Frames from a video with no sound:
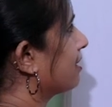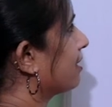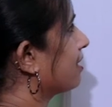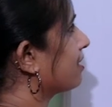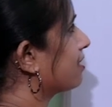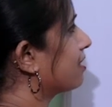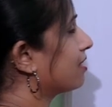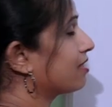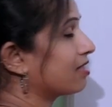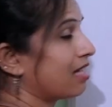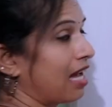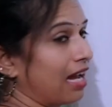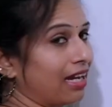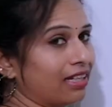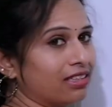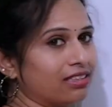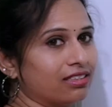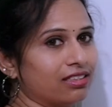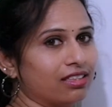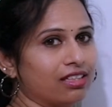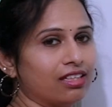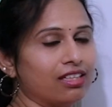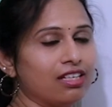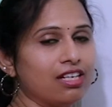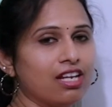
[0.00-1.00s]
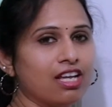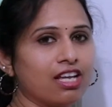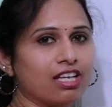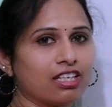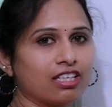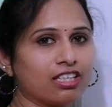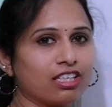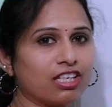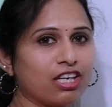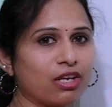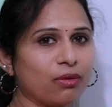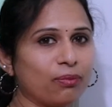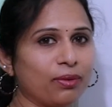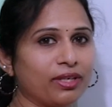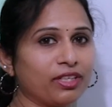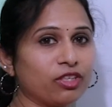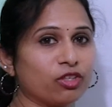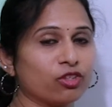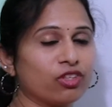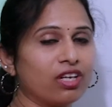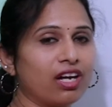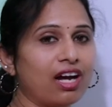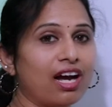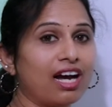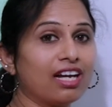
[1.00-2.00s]
is the title given
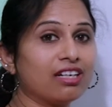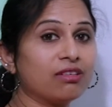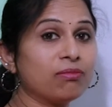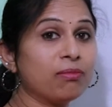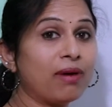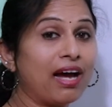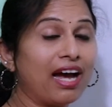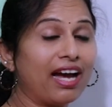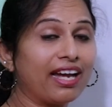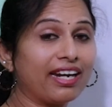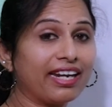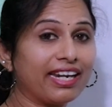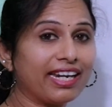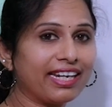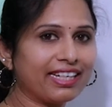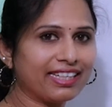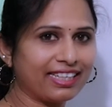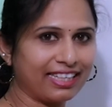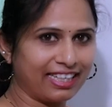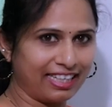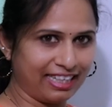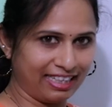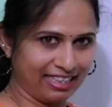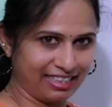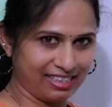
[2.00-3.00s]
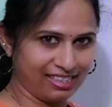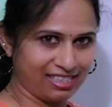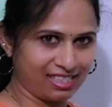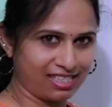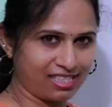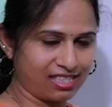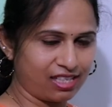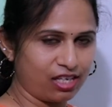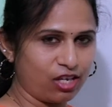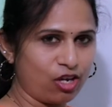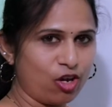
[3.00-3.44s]
to the unmarried girls.